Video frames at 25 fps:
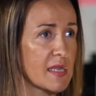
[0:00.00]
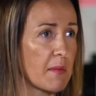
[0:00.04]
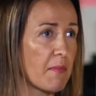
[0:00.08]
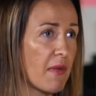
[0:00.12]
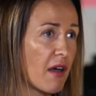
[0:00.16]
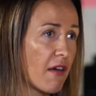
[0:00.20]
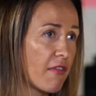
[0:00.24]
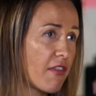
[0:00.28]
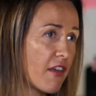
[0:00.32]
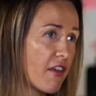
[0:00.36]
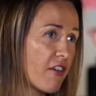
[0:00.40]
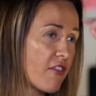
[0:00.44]

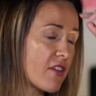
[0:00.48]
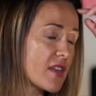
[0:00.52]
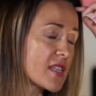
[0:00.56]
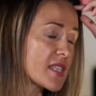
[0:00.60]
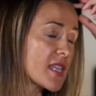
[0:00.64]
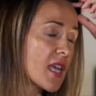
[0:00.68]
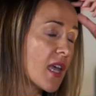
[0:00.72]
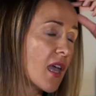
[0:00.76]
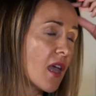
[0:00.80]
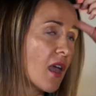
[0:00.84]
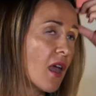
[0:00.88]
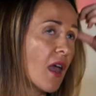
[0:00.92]
other areas,
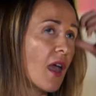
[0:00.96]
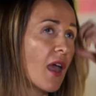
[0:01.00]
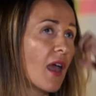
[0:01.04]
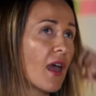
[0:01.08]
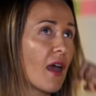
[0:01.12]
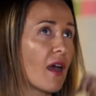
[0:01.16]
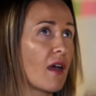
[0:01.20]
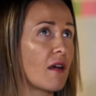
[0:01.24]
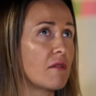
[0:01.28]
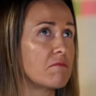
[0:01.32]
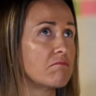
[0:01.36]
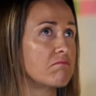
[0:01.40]

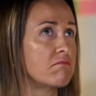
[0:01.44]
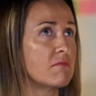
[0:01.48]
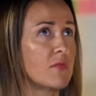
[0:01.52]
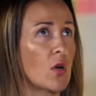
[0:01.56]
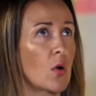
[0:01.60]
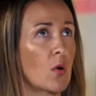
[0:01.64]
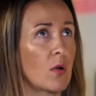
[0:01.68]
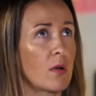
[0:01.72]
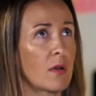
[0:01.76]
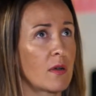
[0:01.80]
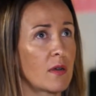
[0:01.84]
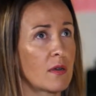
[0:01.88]

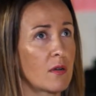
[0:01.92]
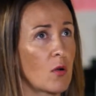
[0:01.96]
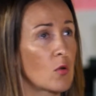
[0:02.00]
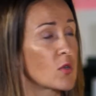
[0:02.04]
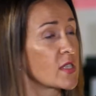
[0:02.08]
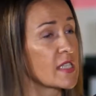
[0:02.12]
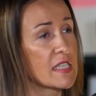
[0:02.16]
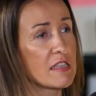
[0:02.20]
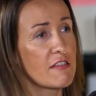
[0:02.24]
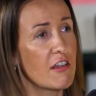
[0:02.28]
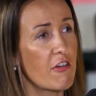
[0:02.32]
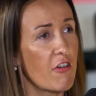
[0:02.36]
or
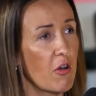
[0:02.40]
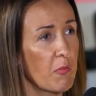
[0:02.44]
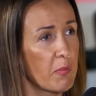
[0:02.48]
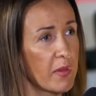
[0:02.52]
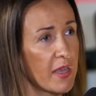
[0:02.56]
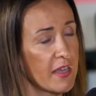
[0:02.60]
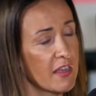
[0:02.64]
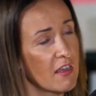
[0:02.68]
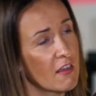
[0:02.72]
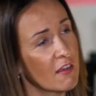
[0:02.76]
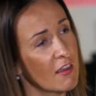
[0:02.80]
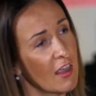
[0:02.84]
scenario
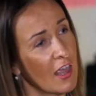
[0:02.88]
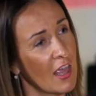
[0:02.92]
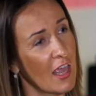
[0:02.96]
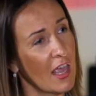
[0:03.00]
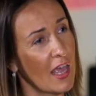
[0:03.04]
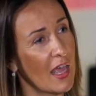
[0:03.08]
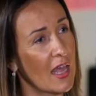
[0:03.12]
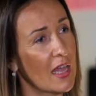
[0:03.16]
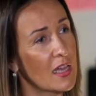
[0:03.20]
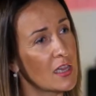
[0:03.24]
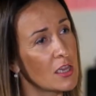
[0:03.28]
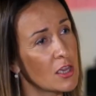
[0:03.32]
planning,
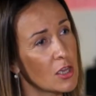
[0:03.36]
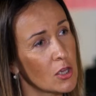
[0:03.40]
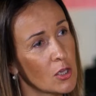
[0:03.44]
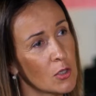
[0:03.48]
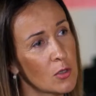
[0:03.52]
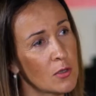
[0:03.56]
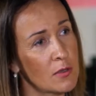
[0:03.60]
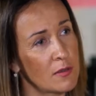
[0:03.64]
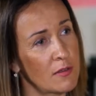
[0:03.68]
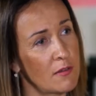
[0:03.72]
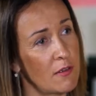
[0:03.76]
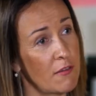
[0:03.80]

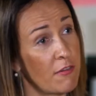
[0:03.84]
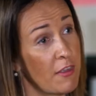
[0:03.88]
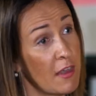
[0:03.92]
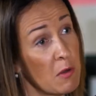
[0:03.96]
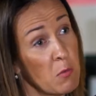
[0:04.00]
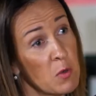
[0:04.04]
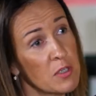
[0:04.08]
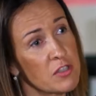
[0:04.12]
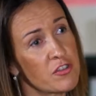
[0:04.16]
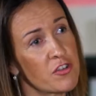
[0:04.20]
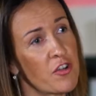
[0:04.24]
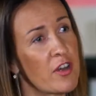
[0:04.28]
they
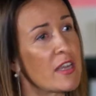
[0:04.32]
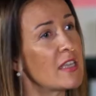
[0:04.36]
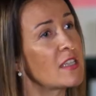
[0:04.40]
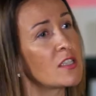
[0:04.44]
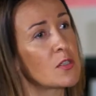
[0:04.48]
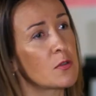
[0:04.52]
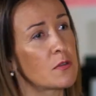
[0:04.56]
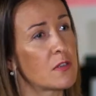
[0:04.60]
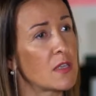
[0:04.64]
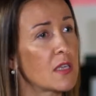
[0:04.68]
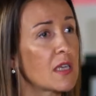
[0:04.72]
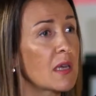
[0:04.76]
were trained
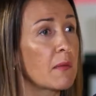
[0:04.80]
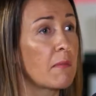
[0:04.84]
to think